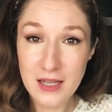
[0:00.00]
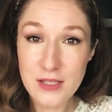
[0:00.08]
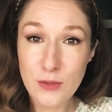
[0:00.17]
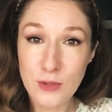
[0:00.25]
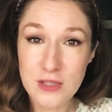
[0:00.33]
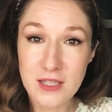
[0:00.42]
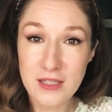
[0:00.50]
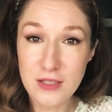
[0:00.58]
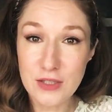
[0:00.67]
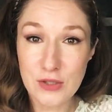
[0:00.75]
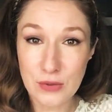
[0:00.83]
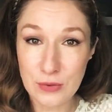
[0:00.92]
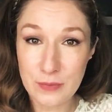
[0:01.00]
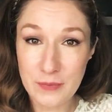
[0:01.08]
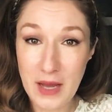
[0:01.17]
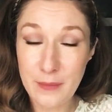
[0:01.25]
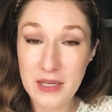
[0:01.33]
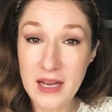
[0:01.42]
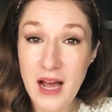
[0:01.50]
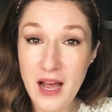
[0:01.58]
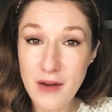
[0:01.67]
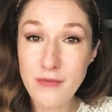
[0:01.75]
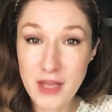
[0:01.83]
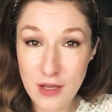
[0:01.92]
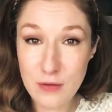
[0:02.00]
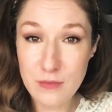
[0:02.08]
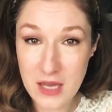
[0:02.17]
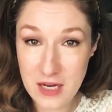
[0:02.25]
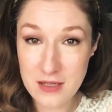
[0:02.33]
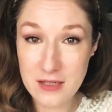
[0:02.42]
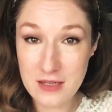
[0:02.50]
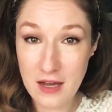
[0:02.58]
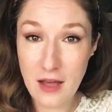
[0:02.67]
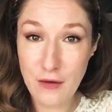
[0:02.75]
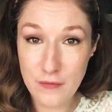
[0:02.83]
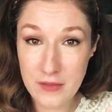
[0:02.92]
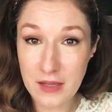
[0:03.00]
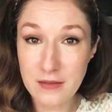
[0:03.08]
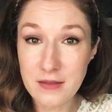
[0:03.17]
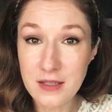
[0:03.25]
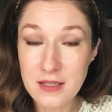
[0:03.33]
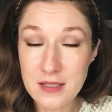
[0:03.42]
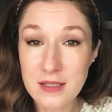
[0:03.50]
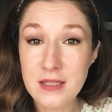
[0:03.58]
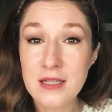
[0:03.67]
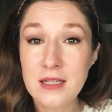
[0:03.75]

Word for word: So what can you do? I mean, I recommend and I have done that